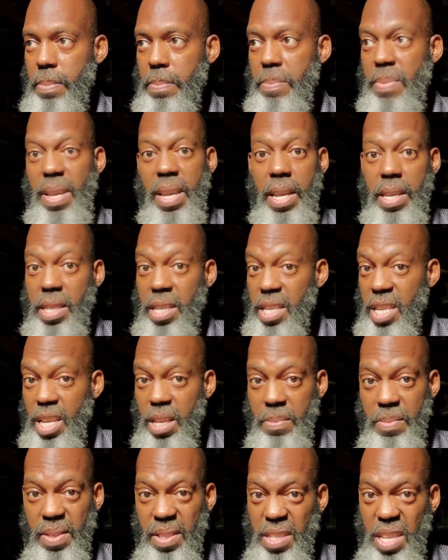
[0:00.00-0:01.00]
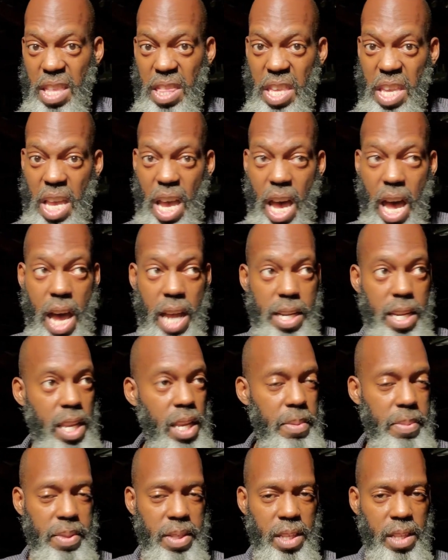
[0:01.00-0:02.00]
Being the demons that they are,
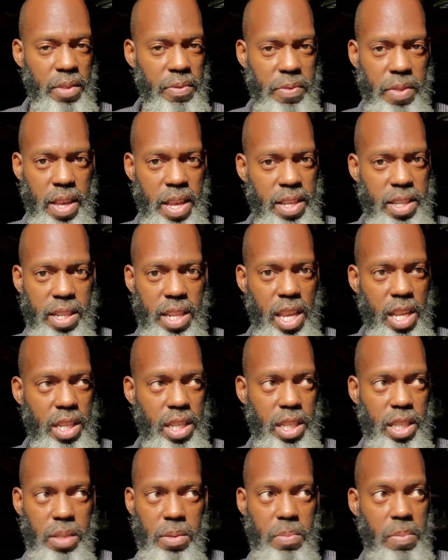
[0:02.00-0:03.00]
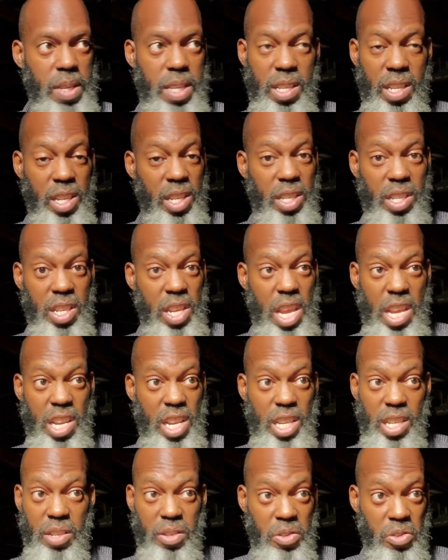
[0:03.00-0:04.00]
demons in the flesh, they just be they
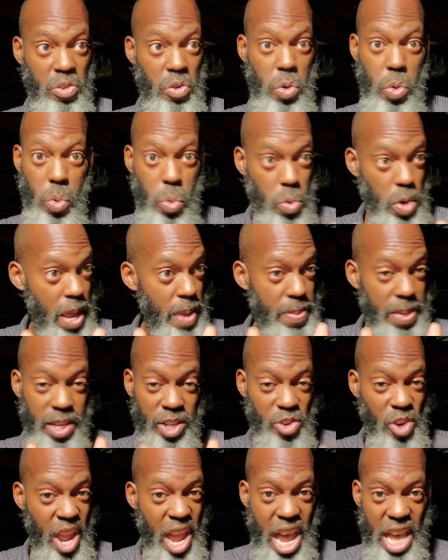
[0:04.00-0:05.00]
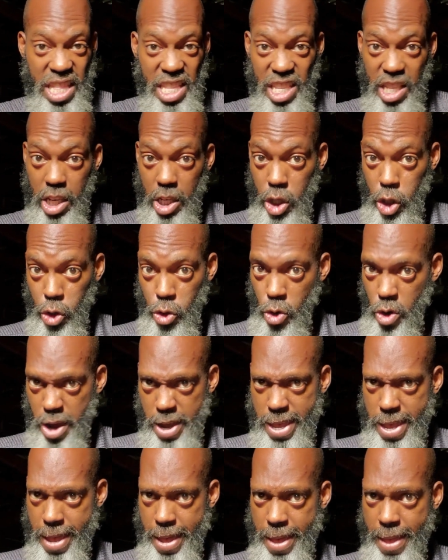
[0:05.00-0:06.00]
just do they be trying to destroy
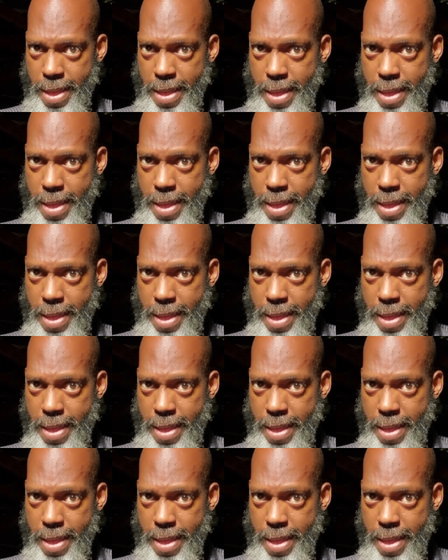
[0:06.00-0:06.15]
you.